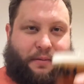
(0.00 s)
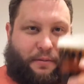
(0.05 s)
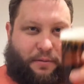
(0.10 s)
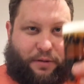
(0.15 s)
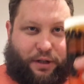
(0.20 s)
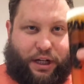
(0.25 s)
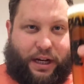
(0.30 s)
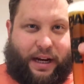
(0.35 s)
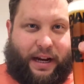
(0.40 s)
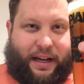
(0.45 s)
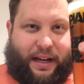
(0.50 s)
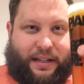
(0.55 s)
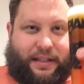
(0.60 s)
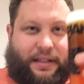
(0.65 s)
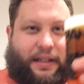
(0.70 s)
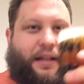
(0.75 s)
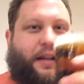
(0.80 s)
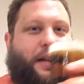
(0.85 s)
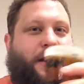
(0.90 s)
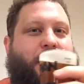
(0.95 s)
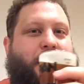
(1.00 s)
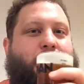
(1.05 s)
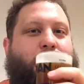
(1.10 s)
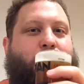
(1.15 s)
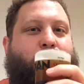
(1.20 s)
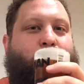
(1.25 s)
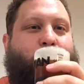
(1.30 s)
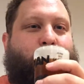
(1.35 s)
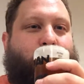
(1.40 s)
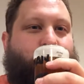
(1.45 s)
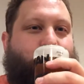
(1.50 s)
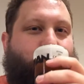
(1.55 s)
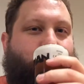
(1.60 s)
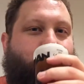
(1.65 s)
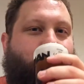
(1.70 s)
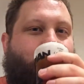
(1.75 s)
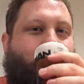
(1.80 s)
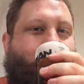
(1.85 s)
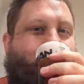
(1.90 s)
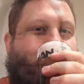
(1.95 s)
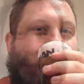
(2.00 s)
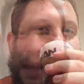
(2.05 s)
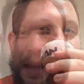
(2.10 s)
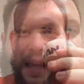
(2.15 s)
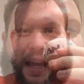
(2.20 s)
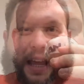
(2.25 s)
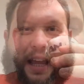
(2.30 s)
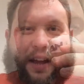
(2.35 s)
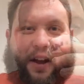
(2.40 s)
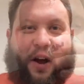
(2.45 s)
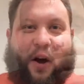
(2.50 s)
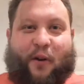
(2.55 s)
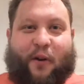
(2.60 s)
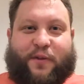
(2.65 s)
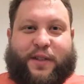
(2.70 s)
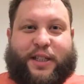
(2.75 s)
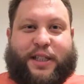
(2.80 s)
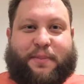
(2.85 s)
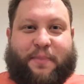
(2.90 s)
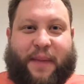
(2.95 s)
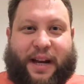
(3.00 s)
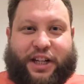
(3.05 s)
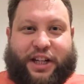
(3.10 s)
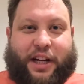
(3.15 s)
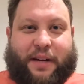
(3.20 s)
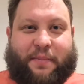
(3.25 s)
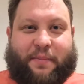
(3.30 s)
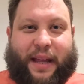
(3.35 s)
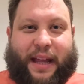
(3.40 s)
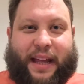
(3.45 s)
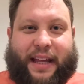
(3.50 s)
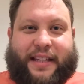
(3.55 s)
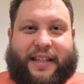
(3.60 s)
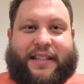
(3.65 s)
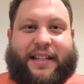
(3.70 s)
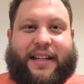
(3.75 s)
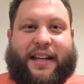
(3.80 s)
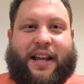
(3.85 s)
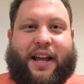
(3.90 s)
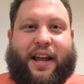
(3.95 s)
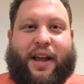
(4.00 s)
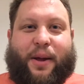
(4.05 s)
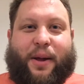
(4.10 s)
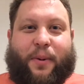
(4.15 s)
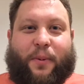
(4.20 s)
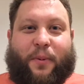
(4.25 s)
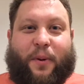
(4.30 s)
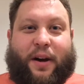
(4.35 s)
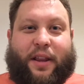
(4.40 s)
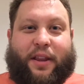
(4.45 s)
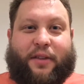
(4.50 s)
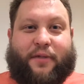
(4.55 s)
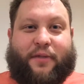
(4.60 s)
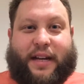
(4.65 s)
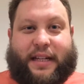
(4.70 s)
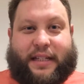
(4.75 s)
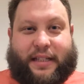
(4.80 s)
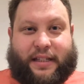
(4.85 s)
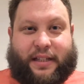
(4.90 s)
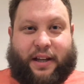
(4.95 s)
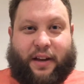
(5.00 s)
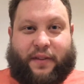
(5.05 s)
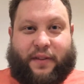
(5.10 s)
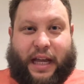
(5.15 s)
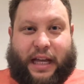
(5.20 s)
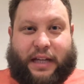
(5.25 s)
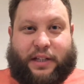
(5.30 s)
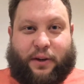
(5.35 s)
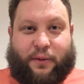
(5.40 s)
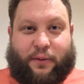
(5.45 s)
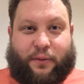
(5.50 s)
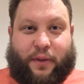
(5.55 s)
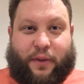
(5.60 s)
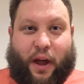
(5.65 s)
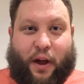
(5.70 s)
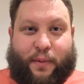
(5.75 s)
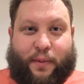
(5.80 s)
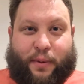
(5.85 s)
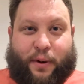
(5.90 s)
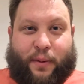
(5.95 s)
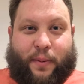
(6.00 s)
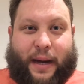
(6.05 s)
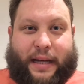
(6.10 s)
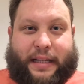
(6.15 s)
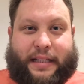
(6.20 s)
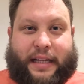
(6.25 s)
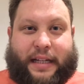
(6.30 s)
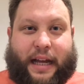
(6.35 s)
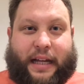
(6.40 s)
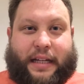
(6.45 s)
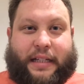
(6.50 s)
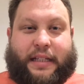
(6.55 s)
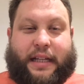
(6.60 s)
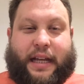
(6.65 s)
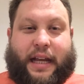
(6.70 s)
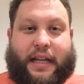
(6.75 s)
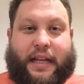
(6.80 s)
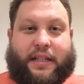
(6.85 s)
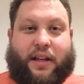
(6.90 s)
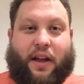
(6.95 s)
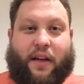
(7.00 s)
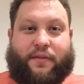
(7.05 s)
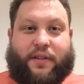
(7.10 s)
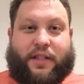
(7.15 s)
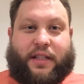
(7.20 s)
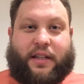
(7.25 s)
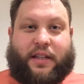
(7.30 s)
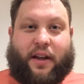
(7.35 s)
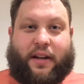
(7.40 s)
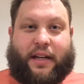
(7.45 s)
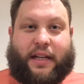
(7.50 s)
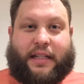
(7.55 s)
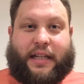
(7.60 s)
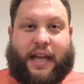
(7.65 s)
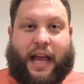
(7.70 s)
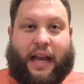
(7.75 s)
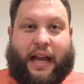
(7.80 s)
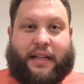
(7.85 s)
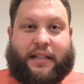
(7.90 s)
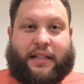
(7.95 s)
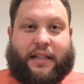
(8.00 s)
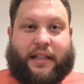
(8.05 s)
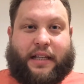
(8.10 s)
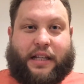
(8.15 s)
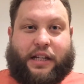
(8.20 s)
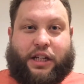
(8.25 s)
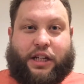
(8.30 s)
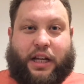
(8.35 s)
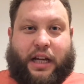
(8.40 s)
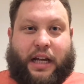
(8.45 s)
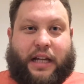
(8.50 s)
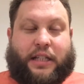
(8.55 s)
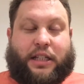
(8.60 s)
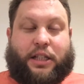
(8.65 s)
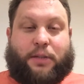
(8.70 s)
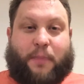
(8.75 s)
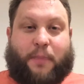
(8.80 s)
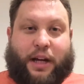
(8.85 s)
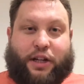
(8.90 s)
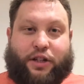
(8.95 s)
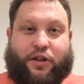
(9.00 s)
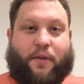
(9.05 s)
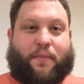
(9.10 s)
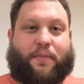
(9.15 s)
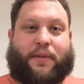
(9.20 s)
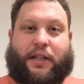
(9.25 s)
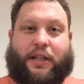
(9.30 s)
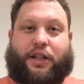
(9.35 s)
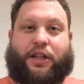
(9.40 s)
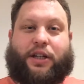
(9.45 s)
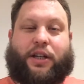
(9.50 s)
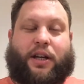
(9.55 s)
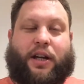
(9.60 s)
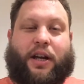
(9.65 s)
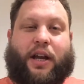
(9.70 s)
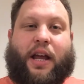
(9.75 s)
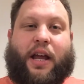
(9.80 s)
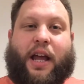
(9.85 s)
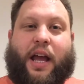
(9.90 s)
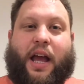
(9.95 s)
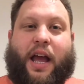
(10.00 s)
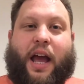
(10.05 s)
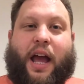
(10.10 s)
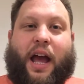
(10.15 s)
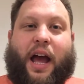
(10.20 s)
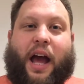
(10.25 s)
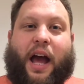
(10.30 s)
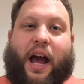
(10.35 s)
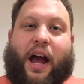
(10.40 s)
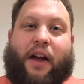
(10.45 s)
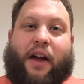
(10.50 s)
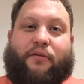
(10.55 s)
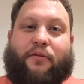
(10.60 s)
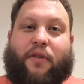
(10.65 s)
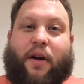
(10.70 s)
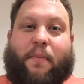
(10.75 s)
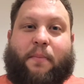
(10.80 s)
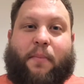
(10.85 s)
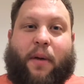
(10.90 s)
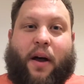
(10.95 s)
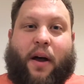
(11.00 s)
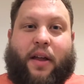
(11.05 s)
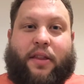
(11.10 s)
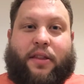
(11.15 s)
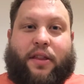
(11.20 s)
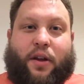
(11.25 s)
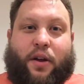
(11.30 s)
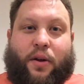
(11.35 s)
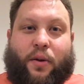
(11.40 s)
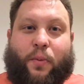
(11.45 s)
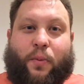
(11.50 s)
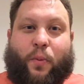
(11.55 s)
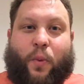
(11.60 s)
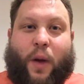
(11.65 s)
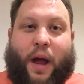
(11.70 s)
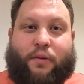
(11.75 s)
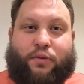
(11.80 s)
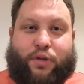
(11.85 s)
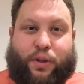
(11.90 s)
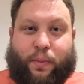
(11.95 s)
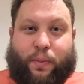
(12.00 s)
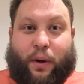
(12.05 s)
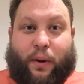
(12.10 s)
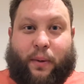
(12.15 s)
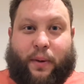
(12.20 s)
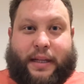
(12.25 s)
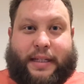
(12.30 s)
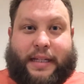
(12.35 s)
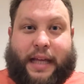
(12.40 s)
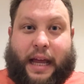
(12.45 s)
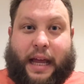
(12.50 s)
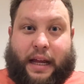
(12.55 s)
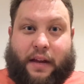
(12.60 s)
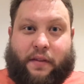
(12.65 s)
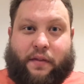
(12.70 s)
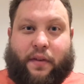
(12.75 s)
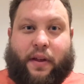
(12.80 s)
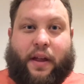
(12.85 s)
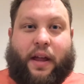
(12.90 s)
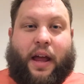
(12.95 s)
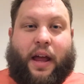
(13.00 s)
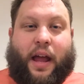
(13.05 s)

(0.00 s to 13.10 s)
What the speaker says: Cheers. Speaking of smashing beers, one of the reasons I've kicked off the Homebrew Wednesdays is I've decided to enter this year's Smash competition, run by the Welsh brewer Dave.